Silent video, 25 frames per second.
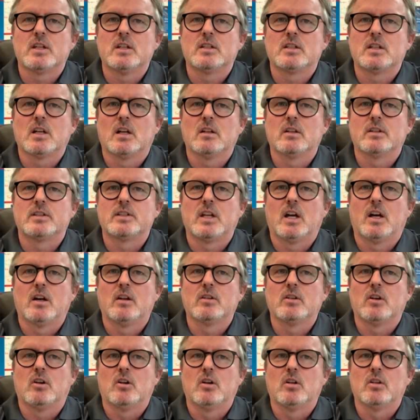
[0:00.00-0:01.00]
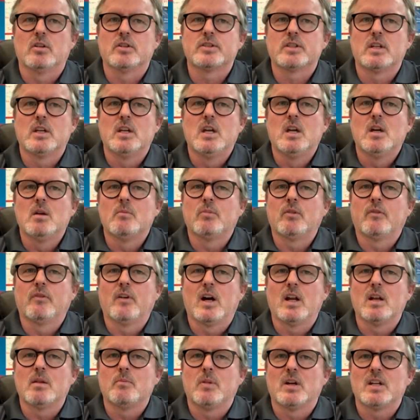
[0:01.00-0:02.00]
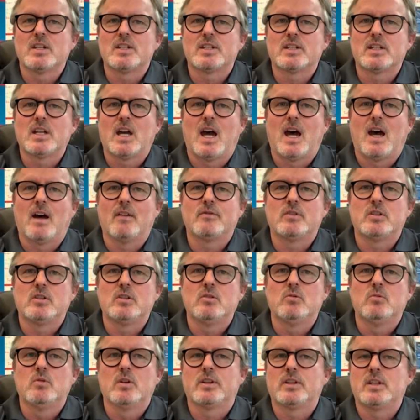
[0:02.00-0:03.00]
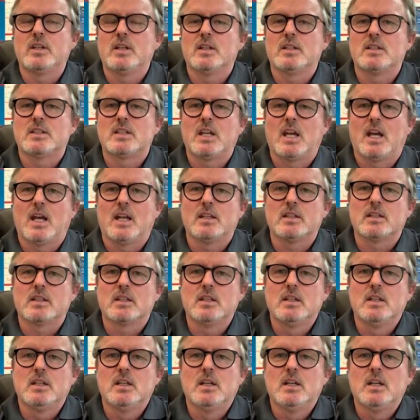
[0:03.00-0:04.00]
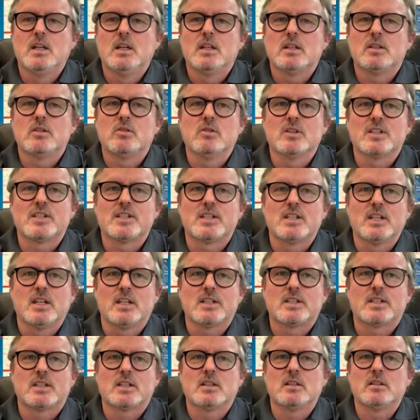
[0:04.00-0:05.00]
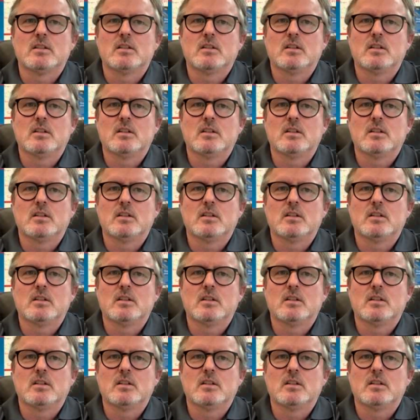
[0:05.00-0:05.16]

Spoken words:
and teletown halls provided by staff to you with the intent to assist,